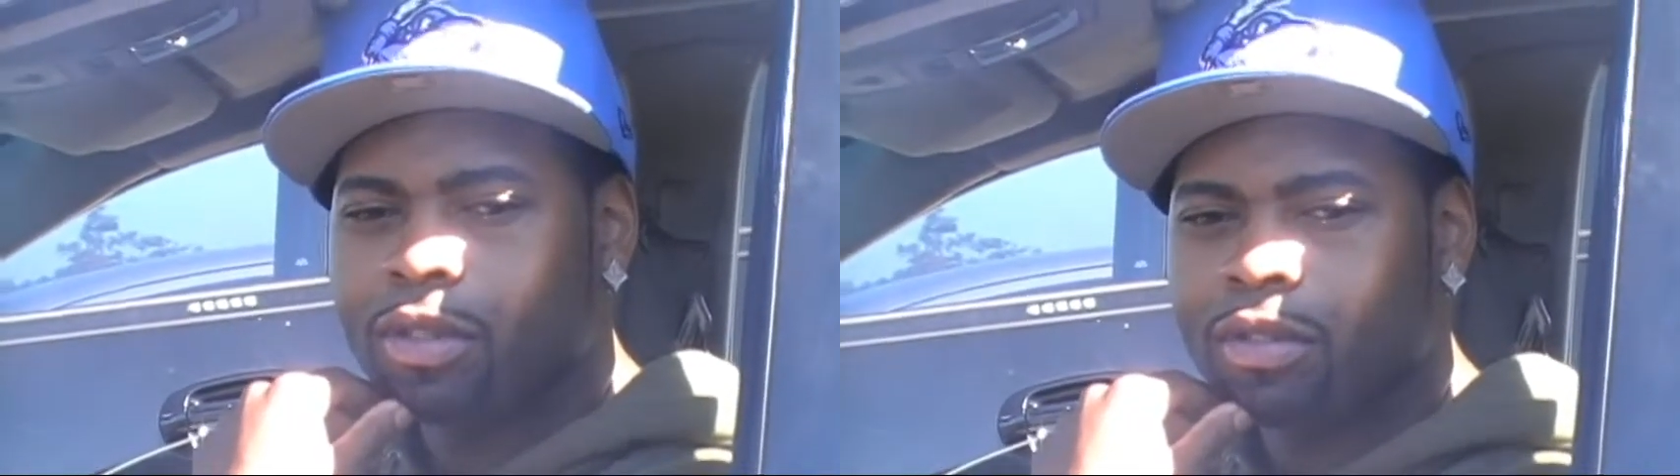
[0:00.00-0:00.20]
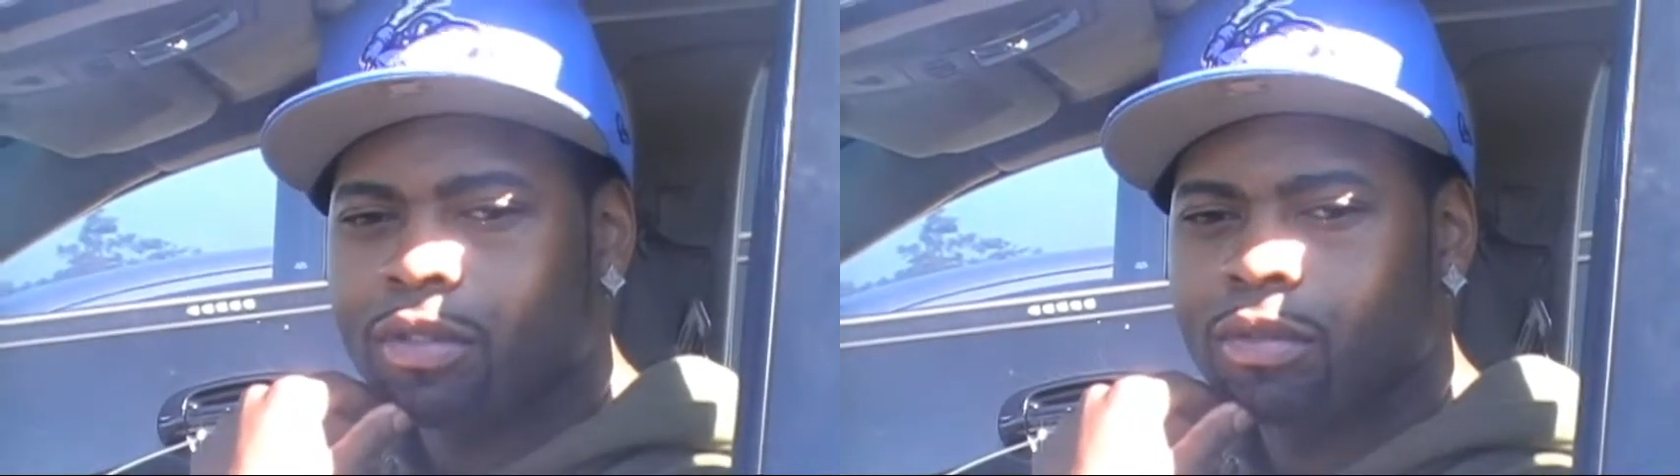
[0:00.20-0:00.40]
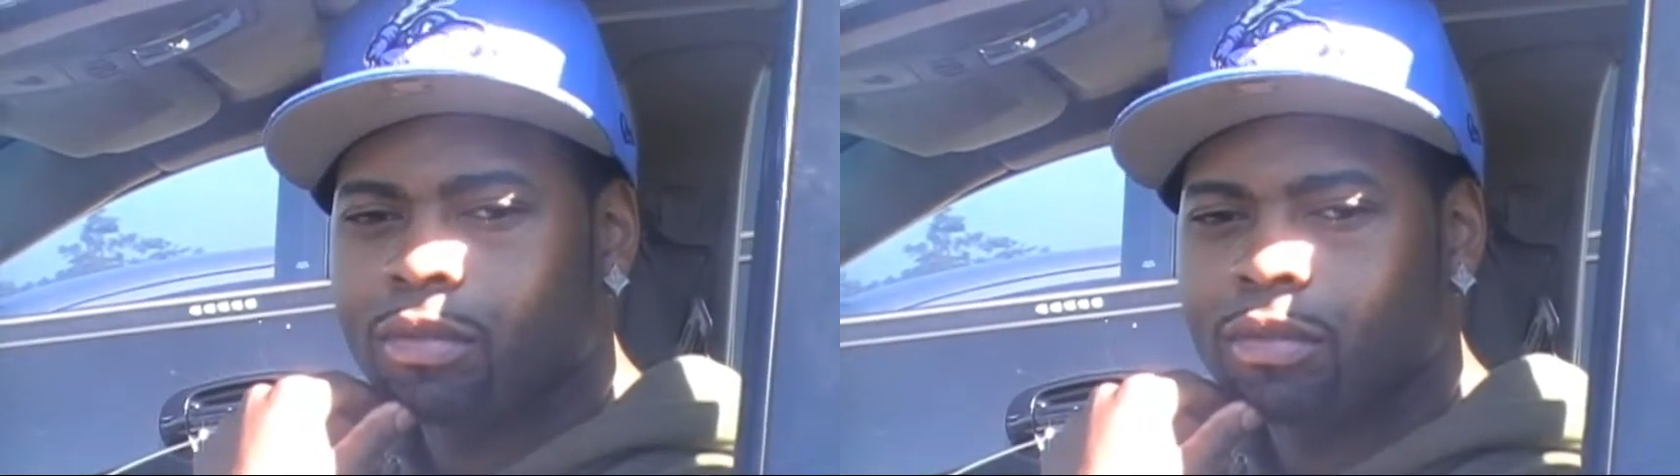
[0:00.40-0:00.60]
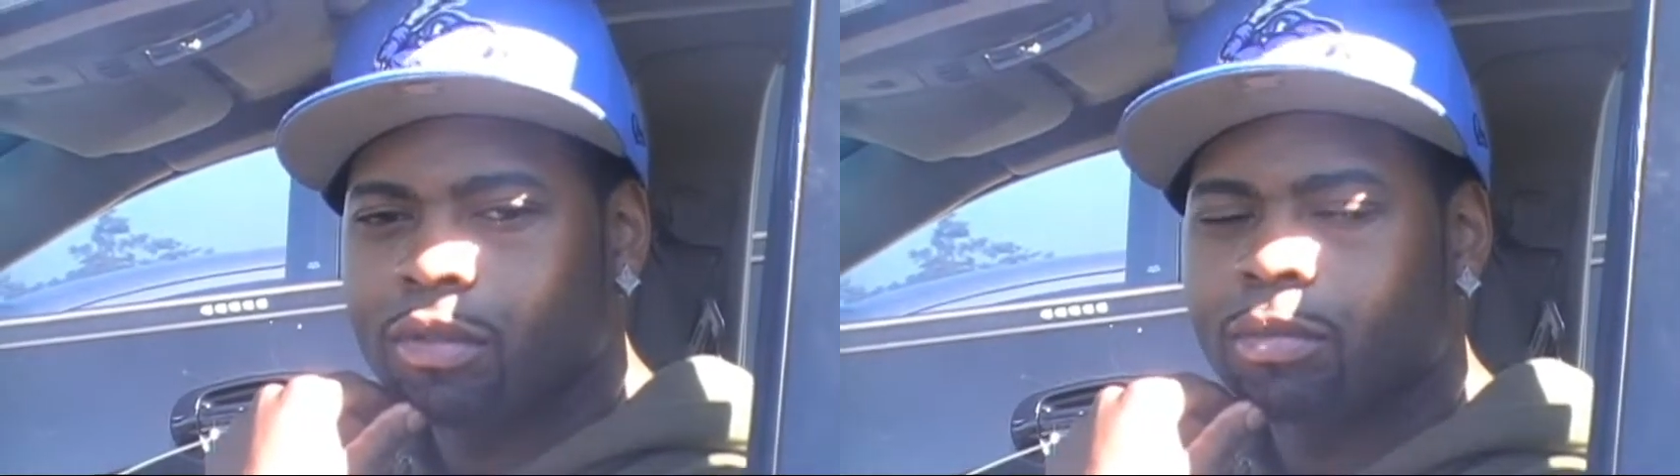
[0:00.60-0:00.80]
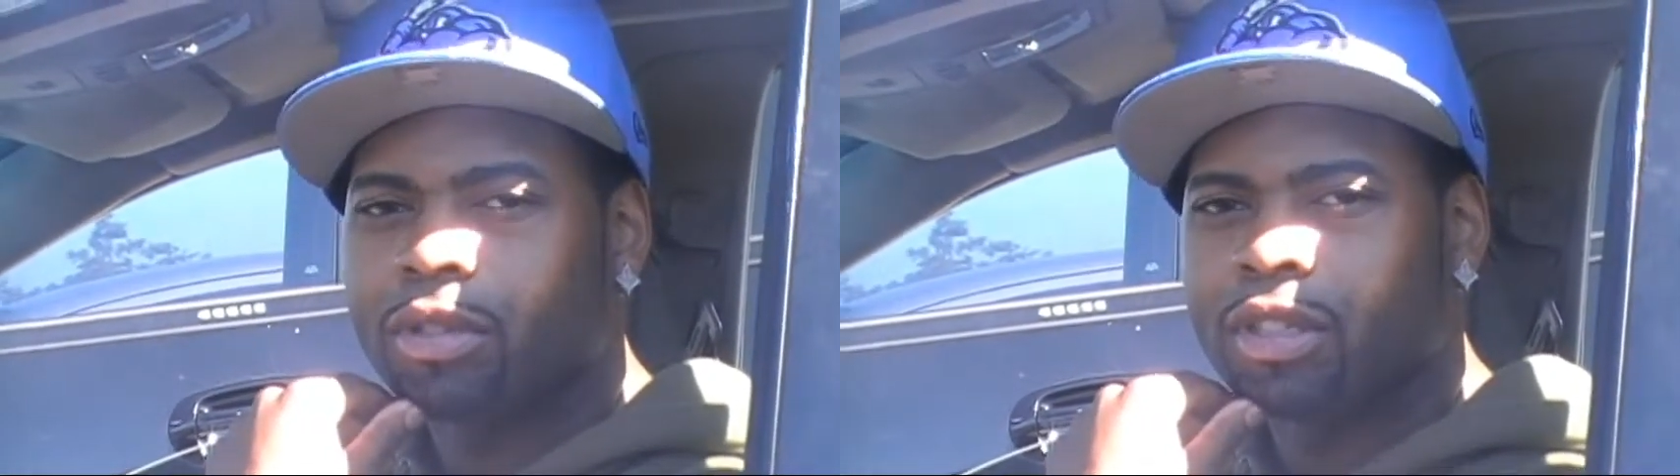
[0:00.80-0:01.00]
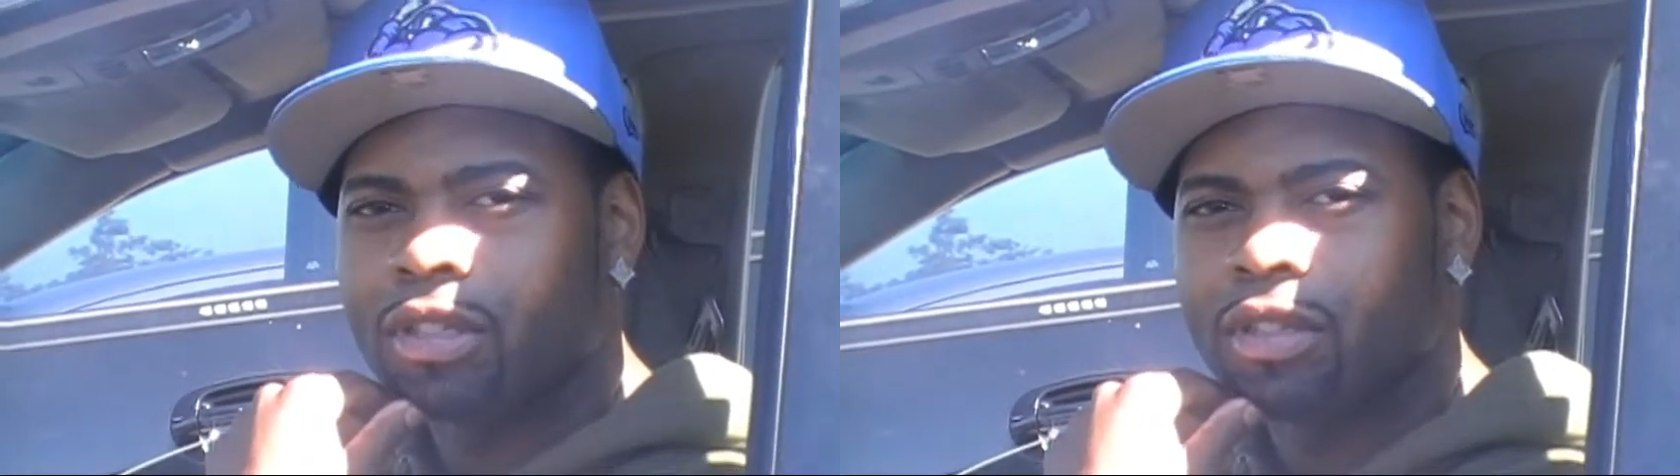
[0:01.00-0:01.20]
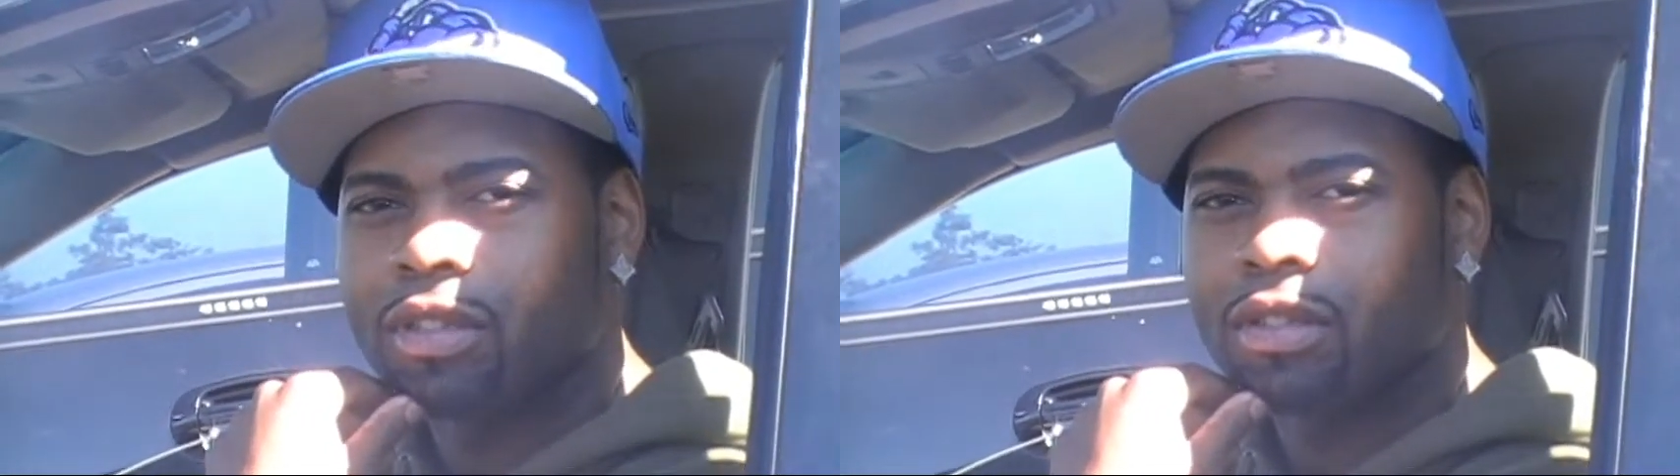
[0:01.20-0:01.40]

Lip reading: look pretty good.